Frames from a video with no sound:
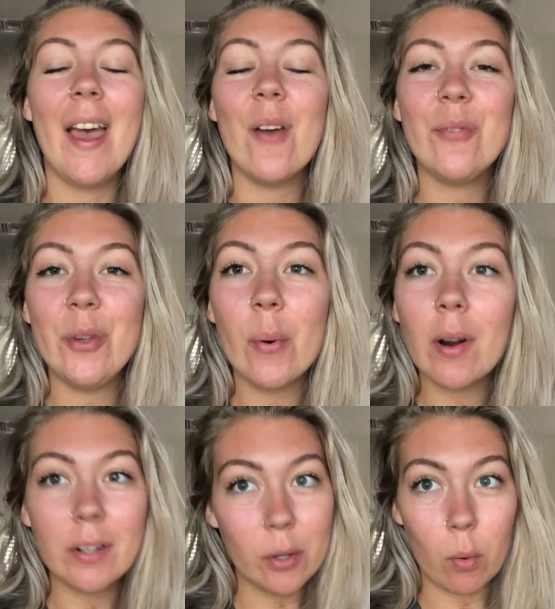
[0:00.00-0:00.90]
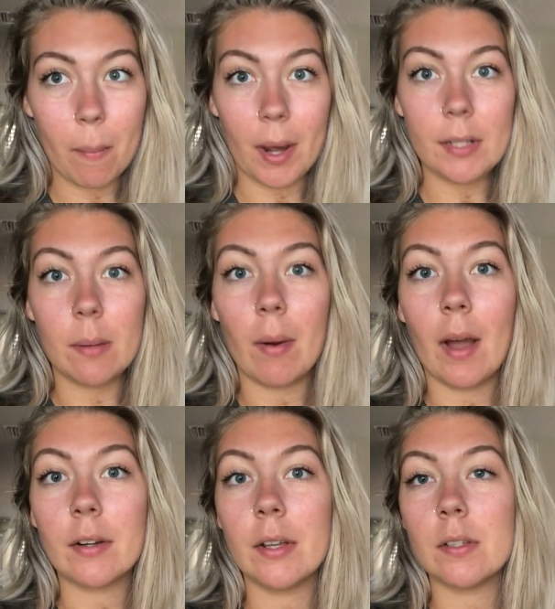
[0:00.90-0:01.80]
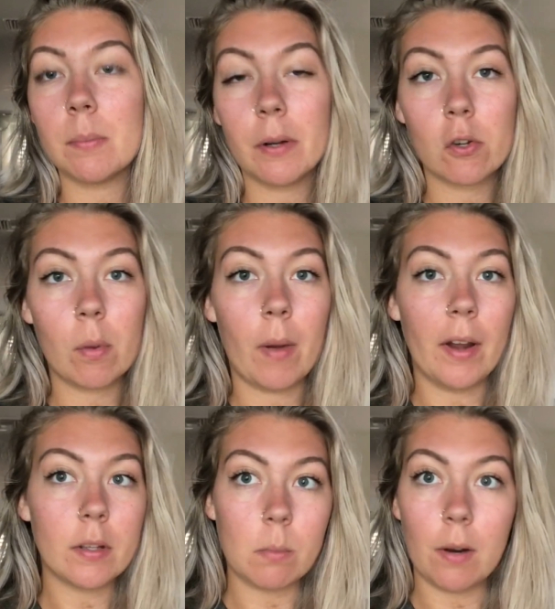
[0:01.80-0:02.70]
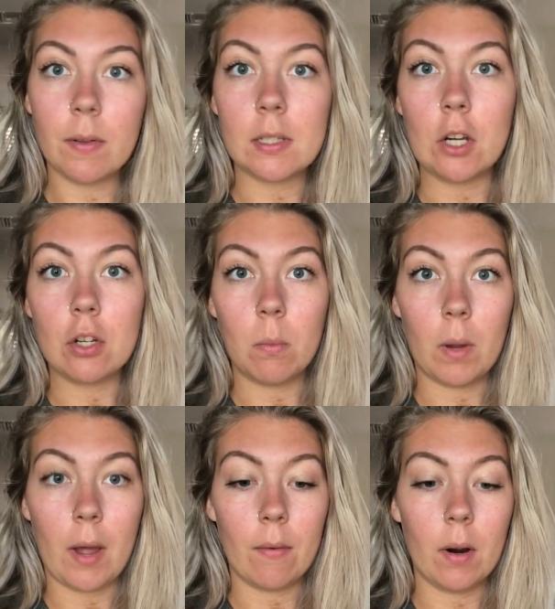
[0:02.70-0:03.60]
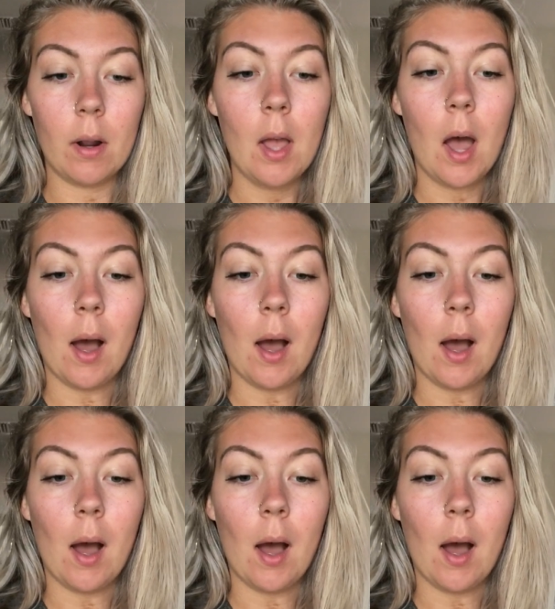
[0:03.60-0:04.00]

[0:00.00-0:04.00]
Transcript: If you are new to a mindset practice, spiritual practice, manifestation, whatever,